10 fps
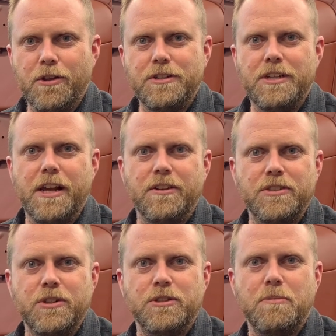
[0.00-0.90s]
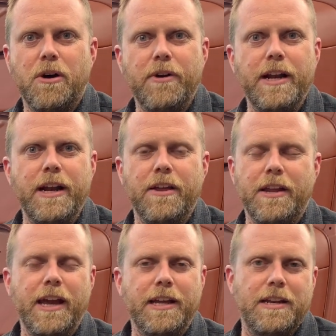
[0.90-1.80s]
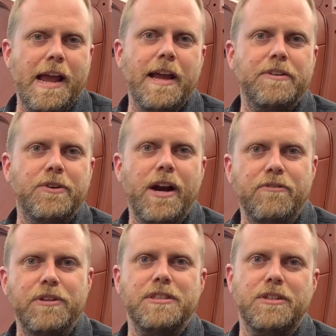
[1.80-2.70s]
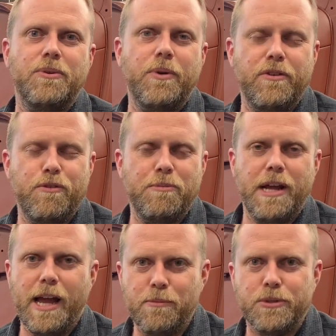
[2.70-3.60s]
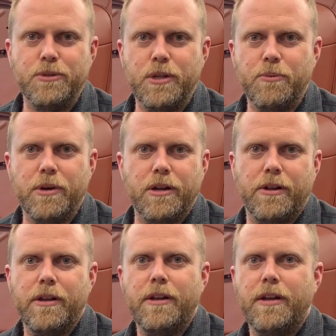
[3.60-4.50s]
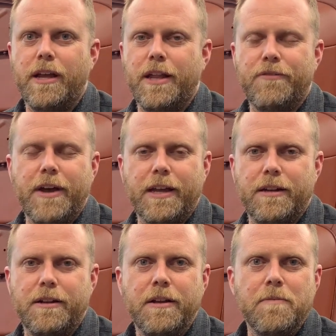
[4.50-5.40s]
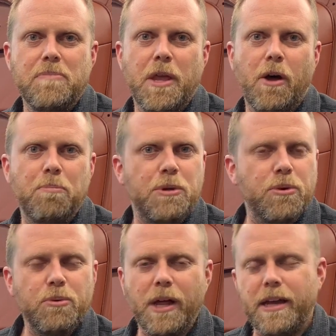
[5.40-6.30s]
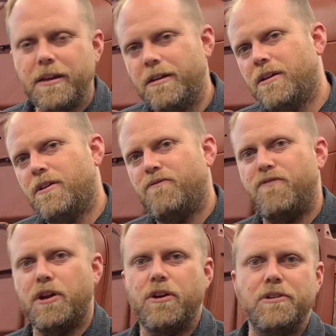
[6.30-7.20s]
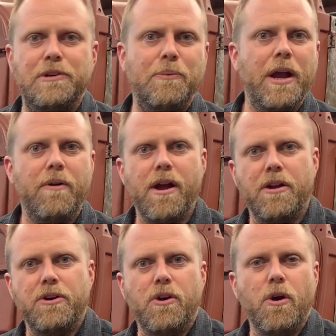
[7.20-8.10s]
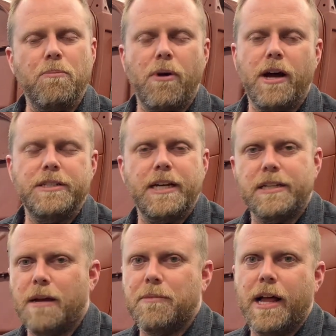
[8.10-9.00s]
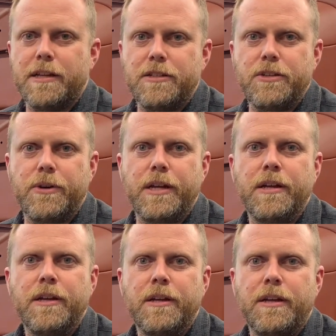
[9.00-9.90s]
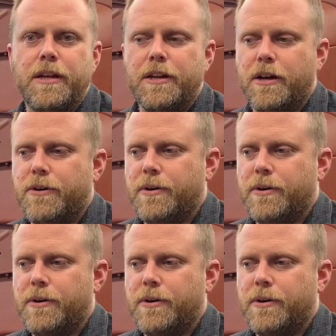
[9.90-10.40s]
channel is so small right now that I can answer every single one of them, and I absolutely will. And if I can help you like figure your way around your own project, I'm glad to do it. You know,